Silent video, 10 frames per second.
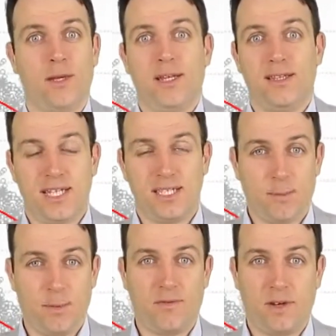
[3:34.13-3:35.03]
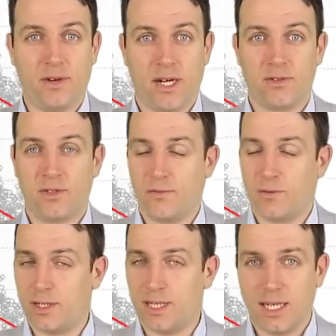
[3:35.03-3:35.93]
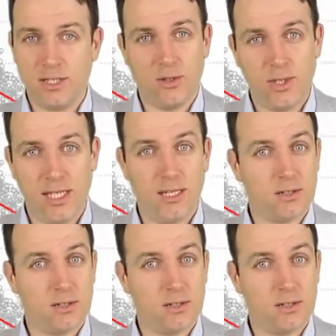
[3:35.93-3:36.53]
the S&P 500 for another year,